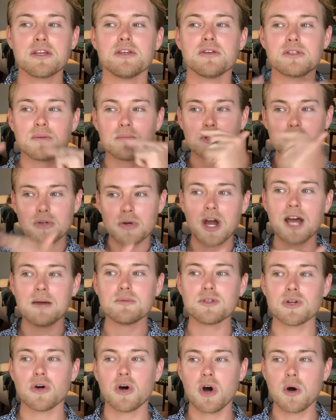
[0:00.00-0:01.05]
You
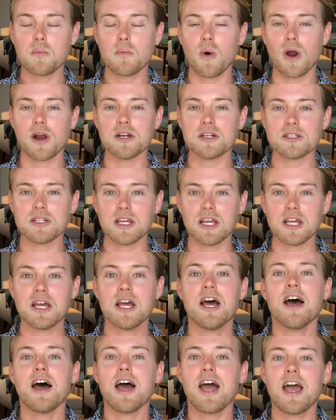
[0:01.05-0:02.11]
subscribe to a home warranty,
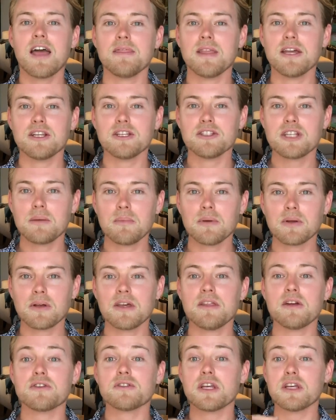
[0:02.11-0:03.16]
and then
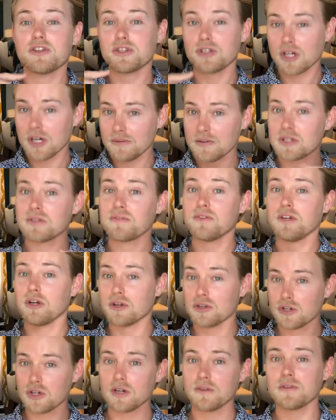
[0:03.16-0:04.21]
typically there's a service fee or
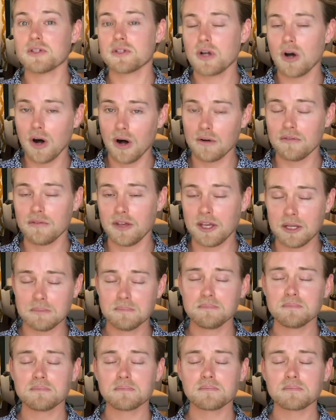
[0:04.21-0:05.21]
service call fee